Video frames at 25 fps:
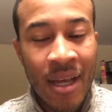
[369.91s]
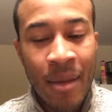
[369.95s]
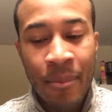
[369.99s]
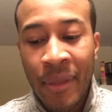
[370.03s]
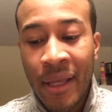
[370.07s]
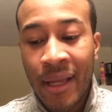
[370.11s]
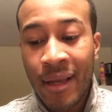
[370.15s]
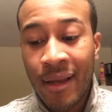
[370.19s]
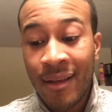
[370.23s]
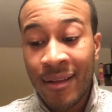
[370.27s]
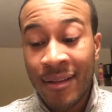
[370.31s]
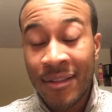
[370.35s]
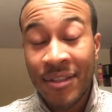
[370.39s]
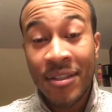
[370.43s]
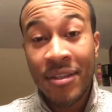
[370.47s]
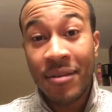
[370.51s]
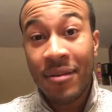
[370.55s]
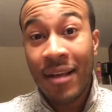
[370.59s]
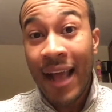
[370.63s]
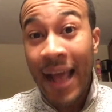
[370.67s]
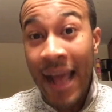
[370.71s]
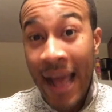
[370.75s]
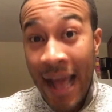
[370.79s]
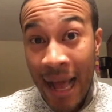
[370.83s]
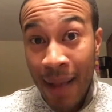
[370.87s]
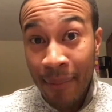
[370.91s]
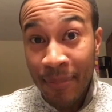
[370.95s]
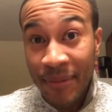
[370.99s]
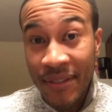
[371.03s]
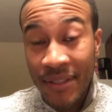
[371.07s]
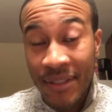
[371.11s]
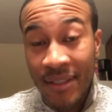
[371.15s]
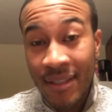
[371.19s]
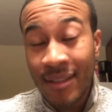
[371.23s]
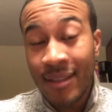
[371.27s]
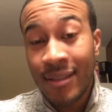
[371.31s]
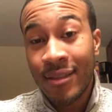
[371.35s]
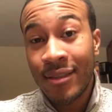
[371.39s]
because
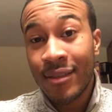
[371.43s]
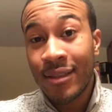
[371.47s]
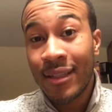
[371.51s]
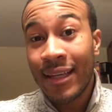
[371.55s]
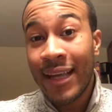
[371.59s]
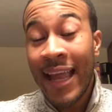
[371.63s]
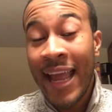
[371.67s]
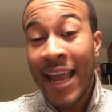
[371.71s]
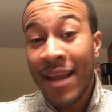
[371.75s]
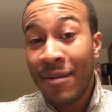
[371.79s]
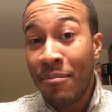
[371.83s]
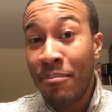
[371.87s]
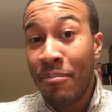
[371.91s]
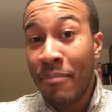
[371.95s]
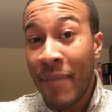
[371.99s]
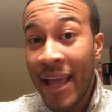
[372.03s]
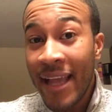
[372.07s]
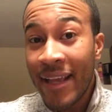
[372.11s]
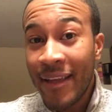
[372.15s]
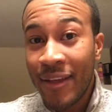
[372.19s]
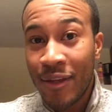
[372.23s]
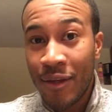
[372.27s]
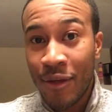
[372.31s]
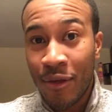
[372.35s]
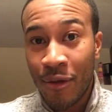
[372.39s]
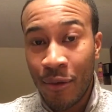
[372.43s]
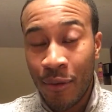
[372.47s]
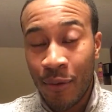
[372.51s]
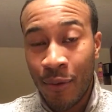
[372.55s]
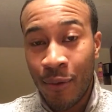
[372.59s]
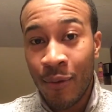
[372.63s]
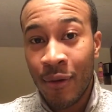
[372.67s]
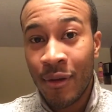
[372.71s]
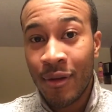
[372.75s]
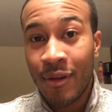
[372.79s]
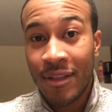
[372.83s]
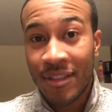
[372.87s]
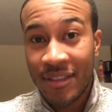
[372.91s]
apps can't make
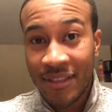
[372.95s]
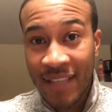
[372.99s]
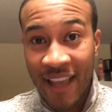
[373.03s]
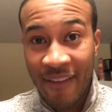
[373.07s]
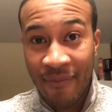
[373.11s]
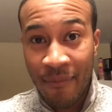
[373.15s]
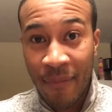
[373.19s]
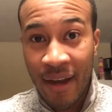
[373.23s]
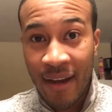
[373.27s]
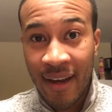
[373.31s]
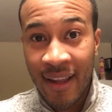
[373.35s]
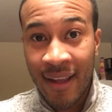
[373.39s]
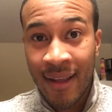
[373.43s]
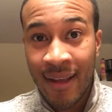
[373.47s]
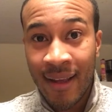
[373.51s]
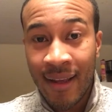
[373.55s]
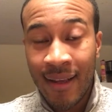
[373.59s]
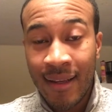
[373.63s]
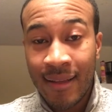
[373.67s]
you save money.